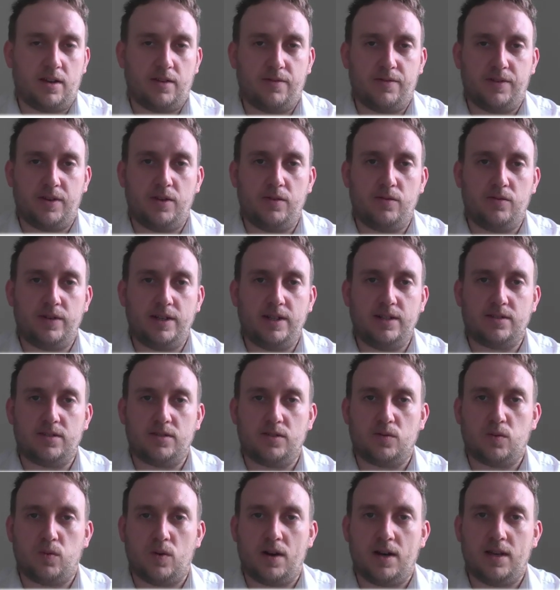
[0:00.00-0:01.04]
of few
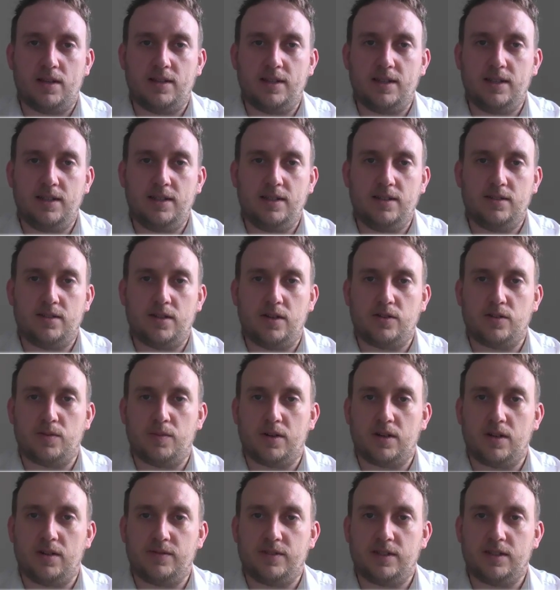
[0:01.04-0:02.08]
reasons why the social
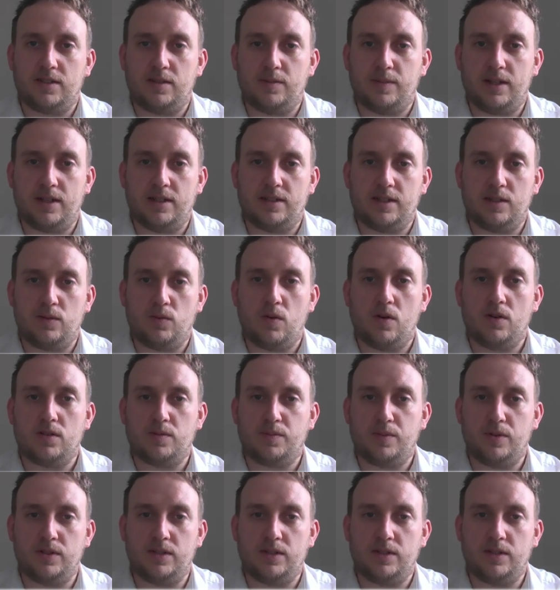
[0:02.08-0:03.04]
model of disability was put